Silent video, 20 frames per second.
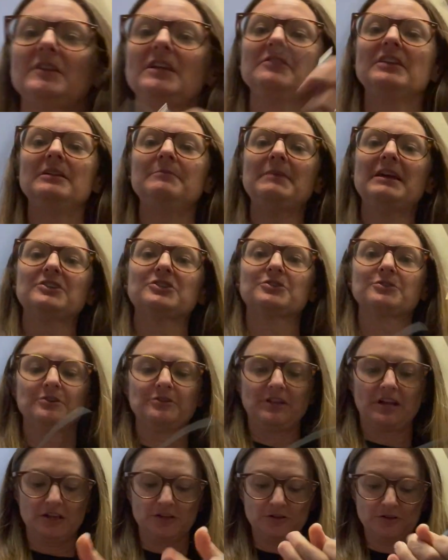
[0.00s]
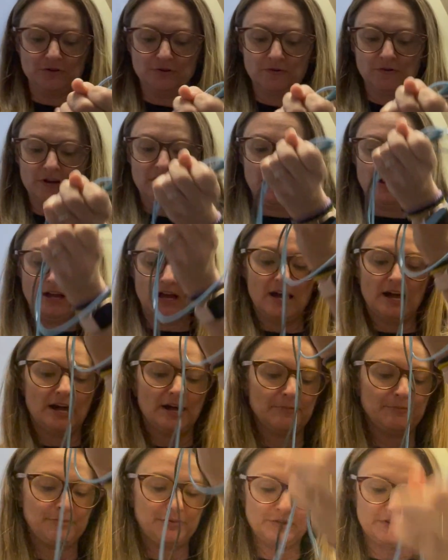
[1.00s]
Then make sure that you
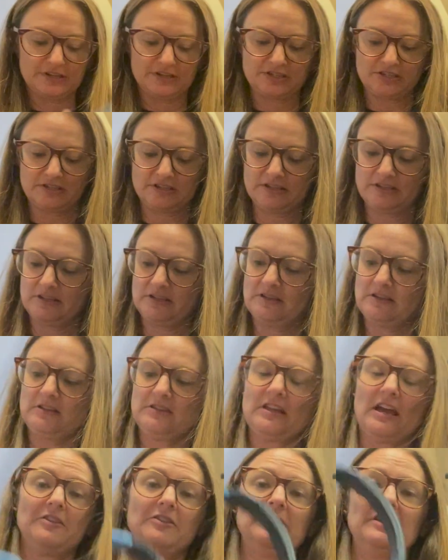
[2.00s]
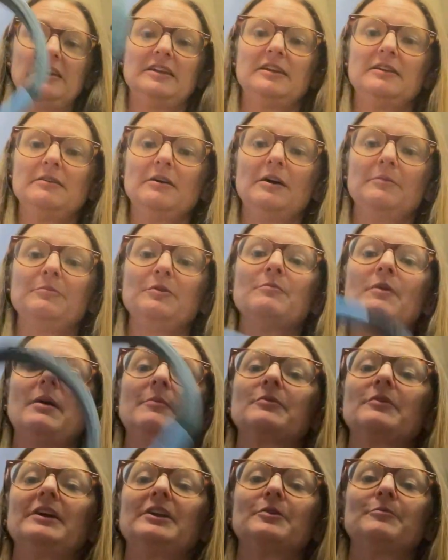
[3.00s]
the boom
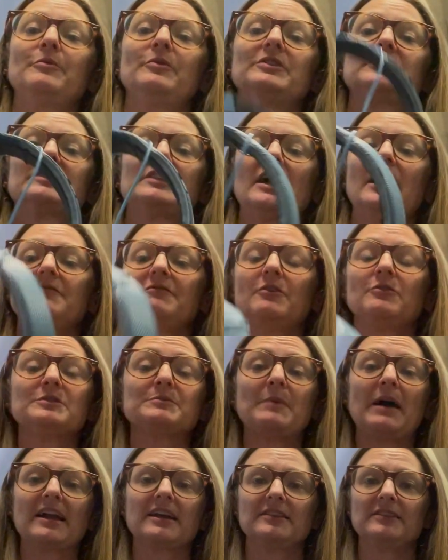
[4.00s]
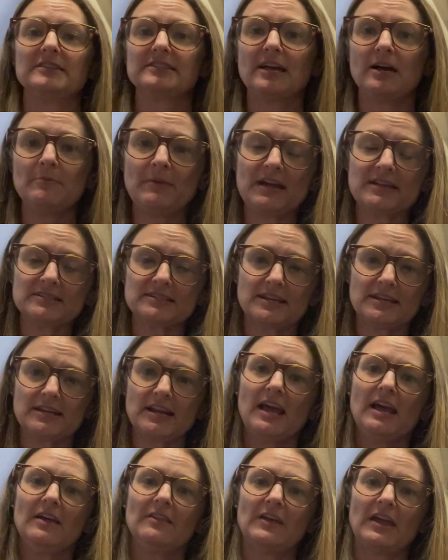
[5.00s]
operator puts the headphones back in the sound basket.
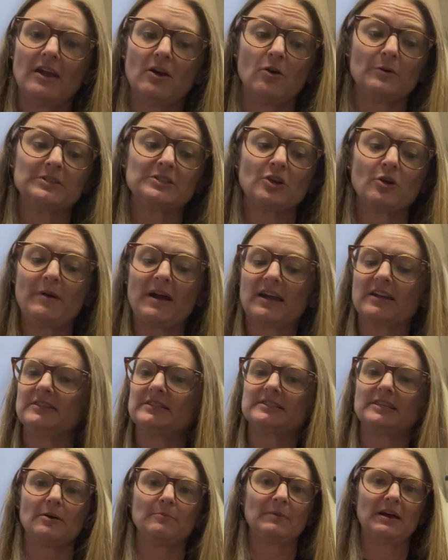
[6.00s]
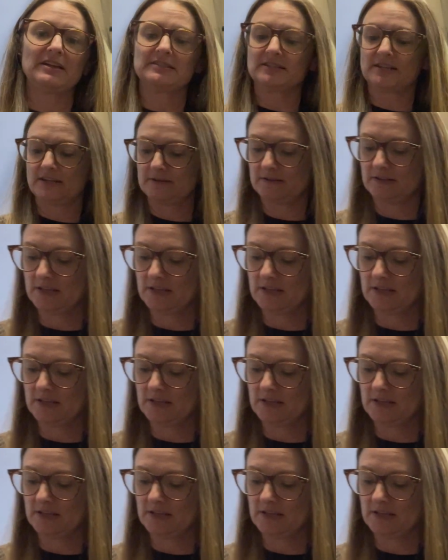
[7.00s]
They always go back in the sound basket.